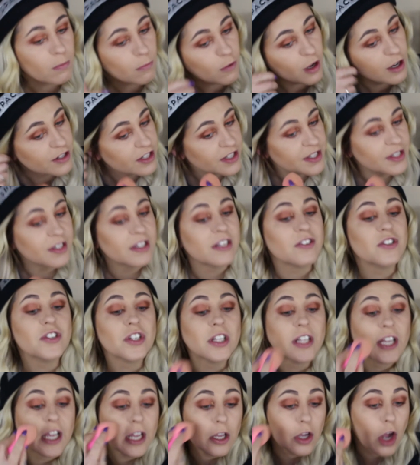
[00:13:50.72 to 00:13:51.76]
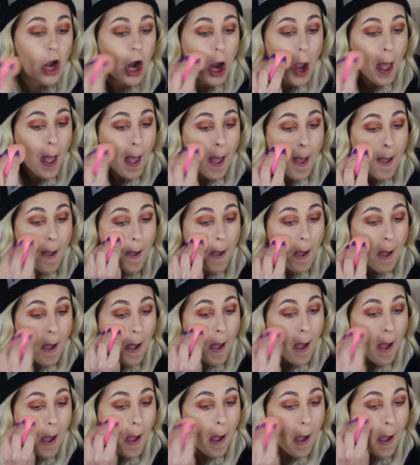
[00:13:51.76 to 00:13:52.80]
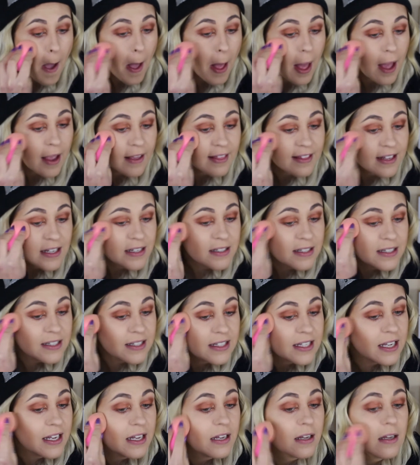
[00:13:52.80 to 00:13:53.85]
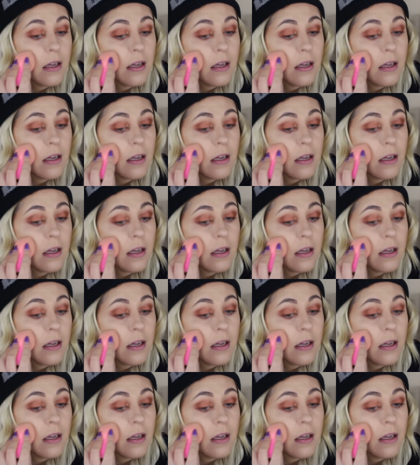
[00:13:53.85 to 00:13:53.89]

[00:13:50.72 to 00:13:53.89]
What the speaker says: and just literally go like this.